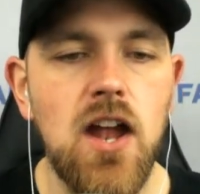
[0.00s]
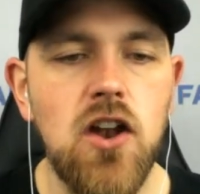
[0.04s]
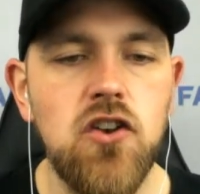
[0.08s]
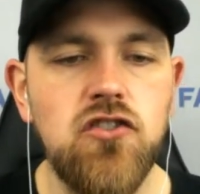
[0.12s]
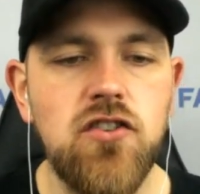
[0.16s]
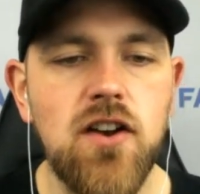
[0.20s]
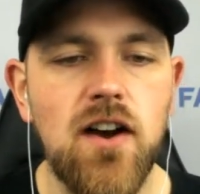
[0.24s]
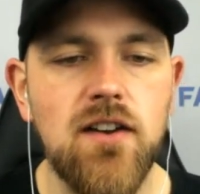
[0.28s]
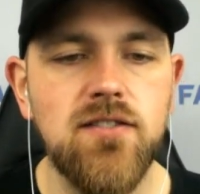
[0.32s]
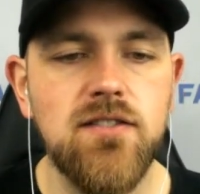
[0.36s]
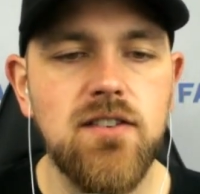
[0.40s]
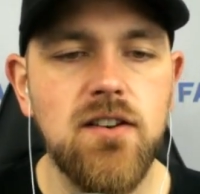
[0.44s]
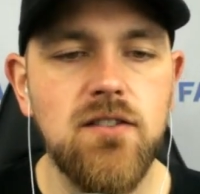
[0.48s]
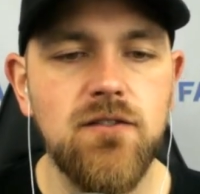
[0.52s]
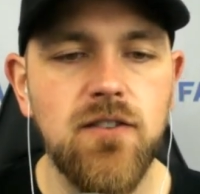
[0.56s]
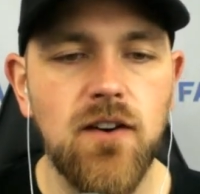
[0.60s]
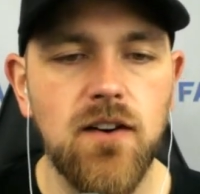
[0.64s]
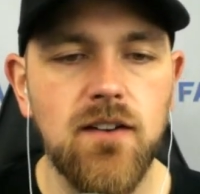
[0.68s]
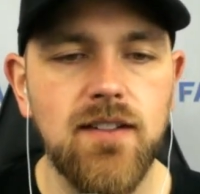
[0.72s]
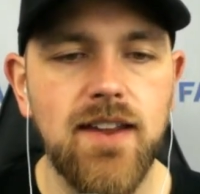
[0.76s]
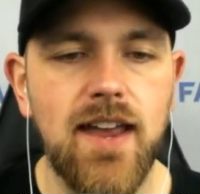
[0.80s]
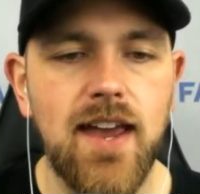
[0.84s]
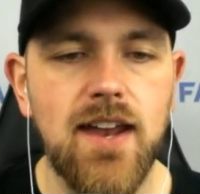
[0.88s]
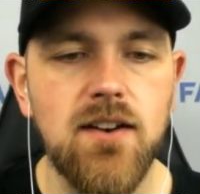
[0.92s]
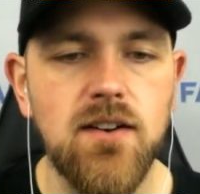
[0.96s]
Justin
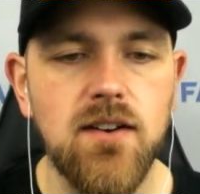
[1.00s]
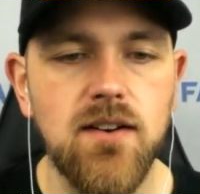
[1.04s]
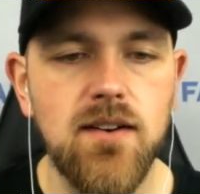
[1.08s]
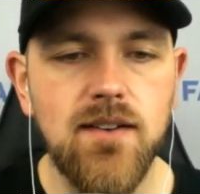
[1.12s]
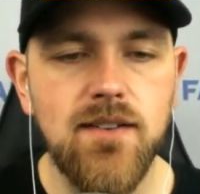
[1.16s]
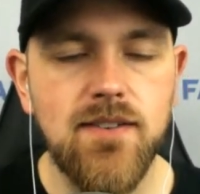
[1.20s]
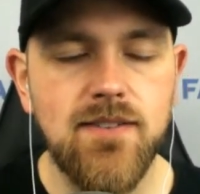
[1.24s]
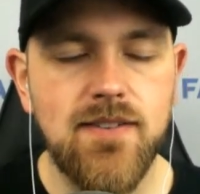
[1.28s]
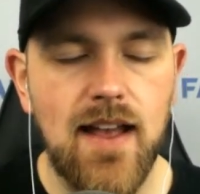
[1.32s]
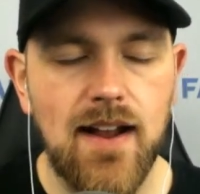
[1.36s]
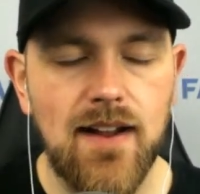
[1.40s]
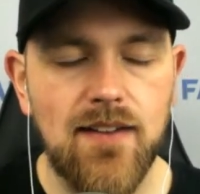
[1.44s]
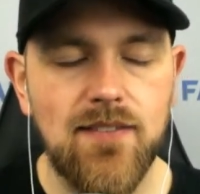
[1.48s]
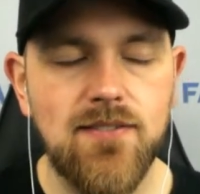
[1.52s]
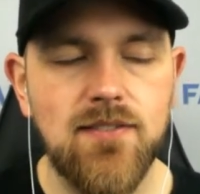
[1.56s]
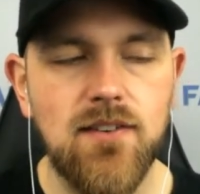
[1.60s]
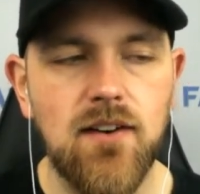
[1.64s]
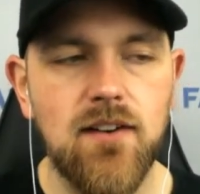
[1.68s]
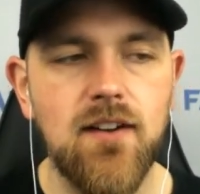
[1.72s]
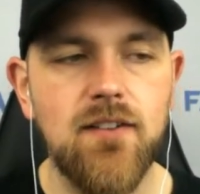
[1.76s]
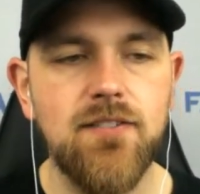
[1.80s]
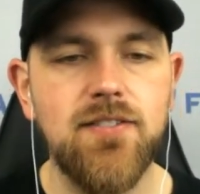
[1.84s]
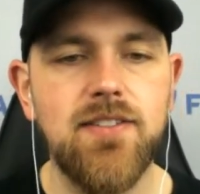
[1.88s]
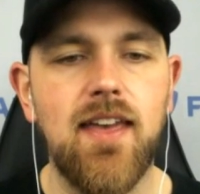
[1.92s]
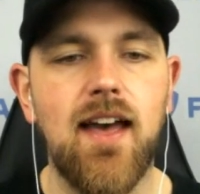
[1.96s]
Verlander, second
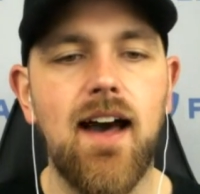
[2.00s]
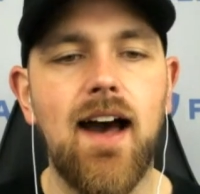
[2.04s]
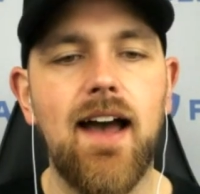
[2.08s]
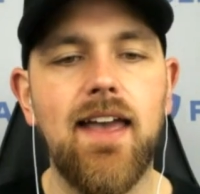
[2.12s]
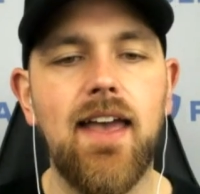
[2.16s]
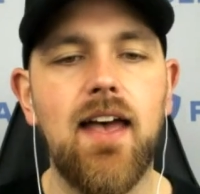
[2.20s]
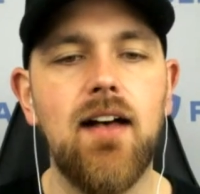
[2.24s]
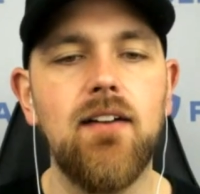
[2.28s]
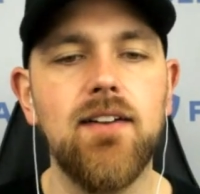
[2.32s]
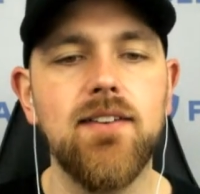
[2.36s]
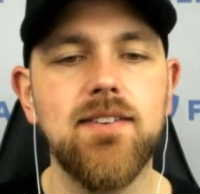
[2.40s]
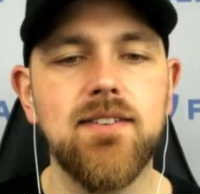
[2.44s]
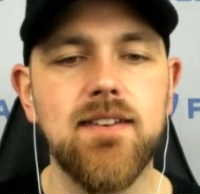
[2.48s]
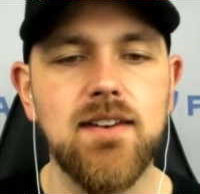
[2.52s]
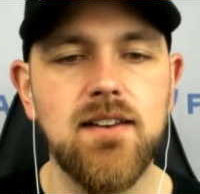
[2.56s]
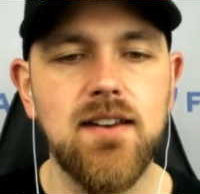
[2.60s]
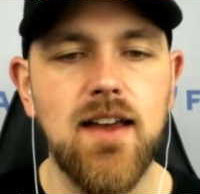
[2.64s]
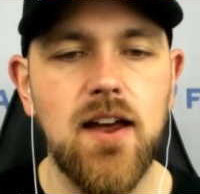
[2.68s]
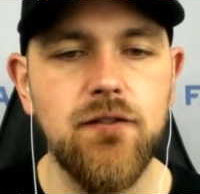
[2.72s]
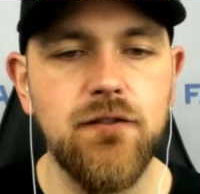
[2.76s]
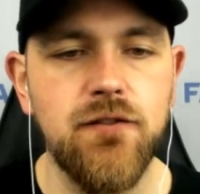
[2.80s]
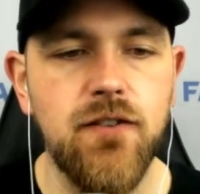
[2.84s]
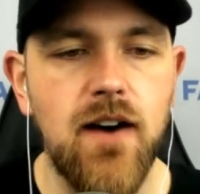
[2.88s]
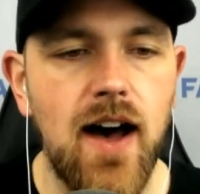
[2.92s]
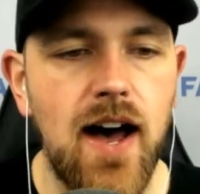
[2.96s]
start off the IL, is at
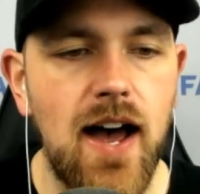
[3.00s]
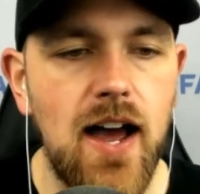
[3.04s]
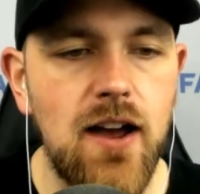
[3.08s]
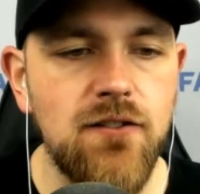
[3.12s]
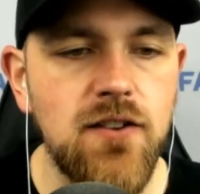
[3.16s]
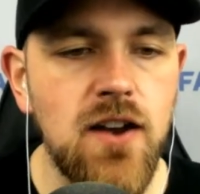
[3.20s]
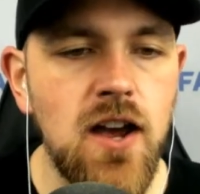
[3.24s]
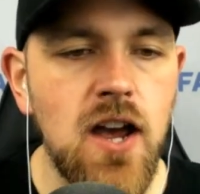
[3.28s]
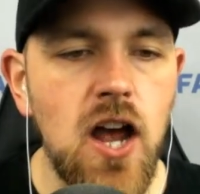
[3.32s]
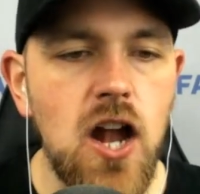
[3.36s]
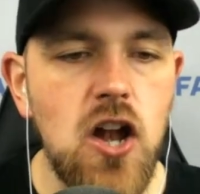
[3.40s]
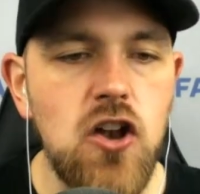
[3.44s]
10 5.